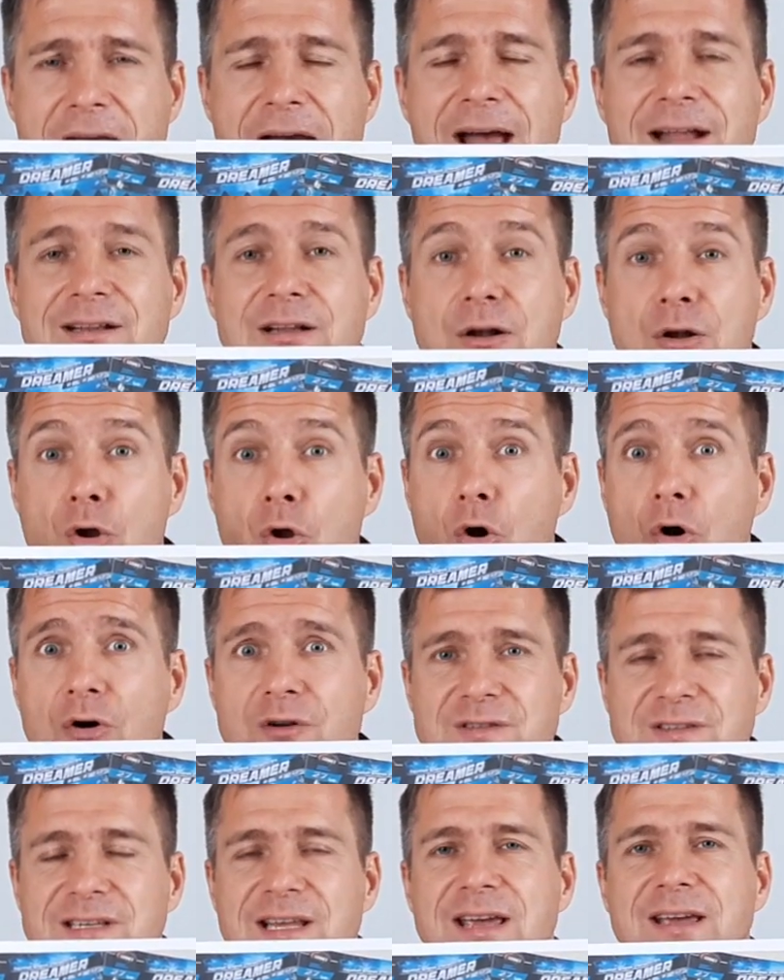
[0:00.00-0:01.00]
And the law
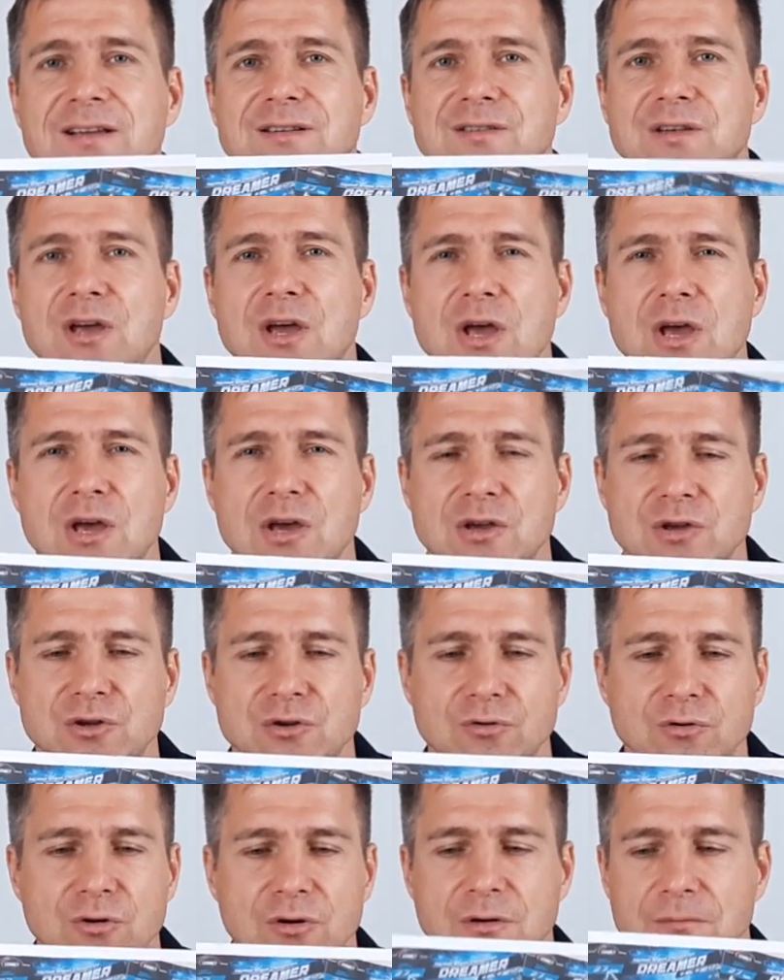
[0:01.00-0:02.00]
says
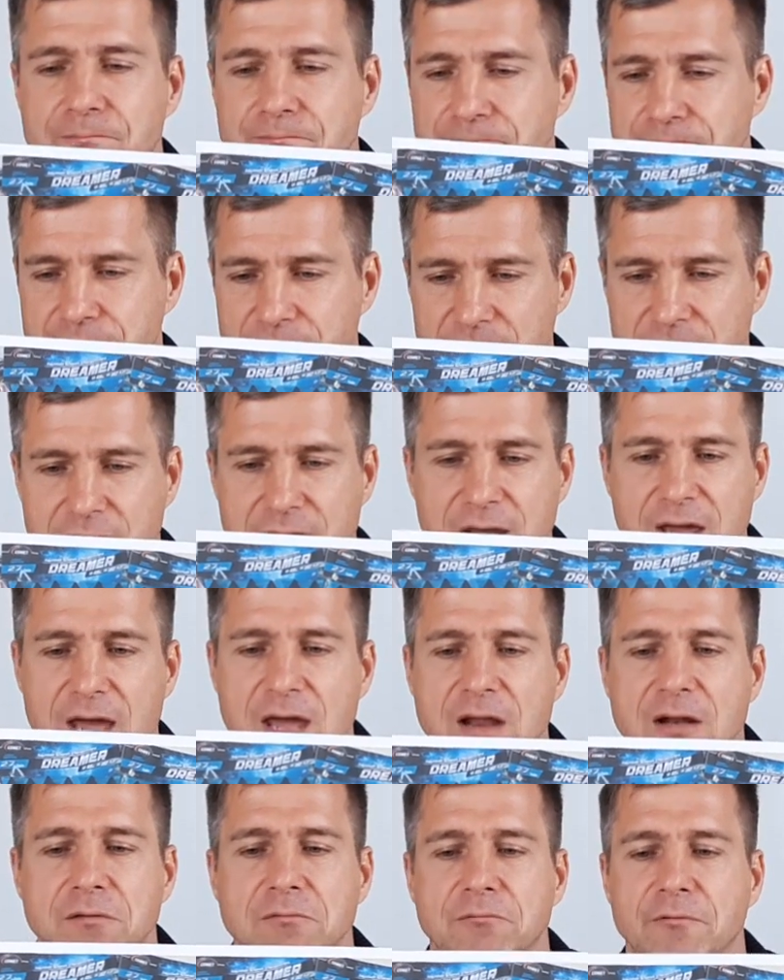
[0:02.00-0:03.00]
you
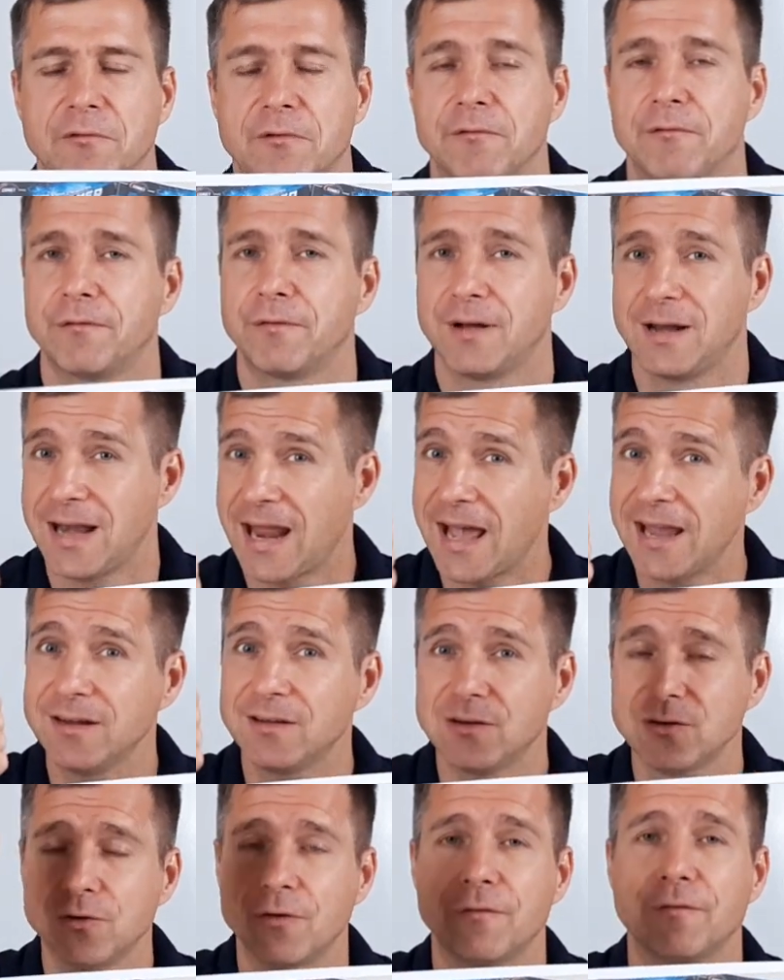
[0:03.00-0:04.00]
can
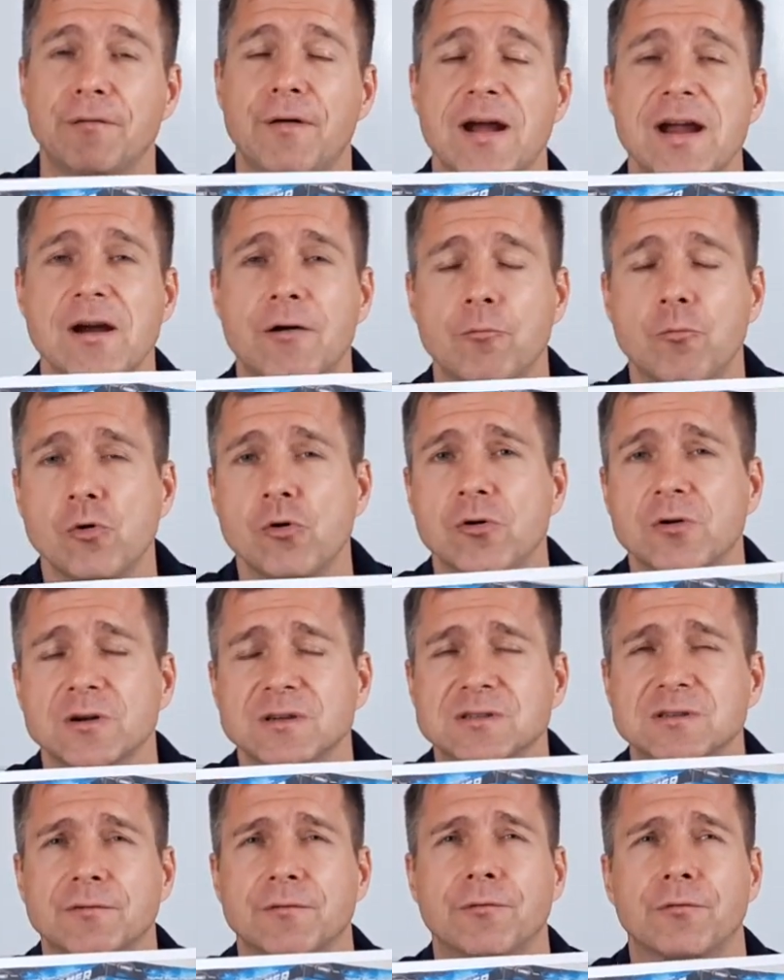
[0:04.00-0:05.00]
light your
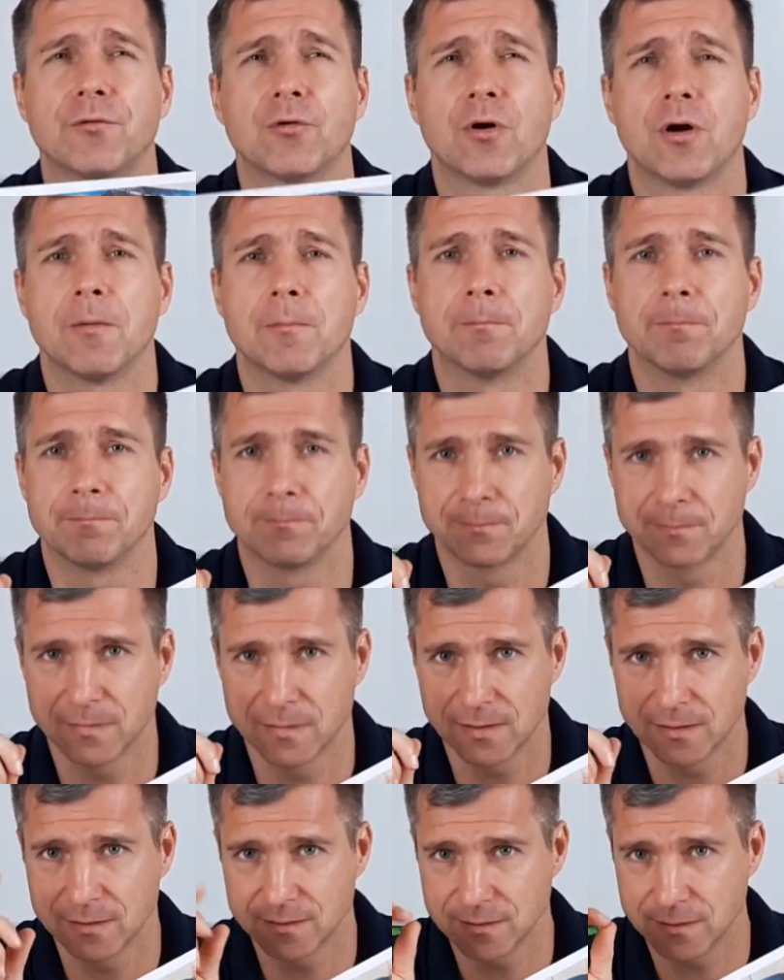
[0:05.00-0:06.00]
fireworks from
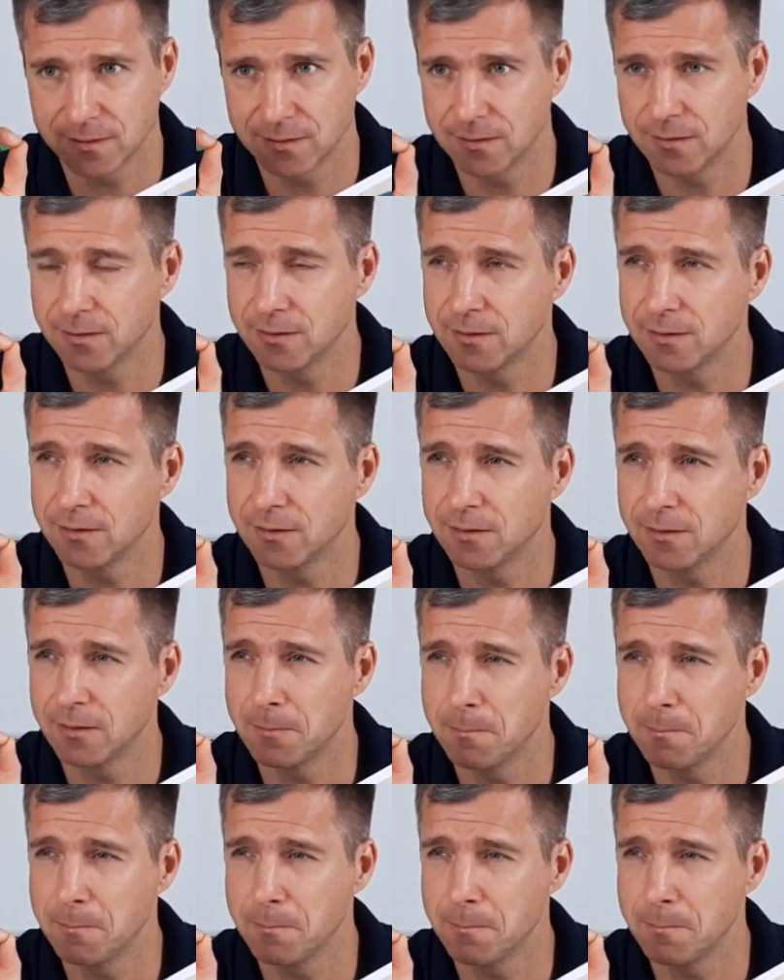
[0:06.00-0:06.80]
uh,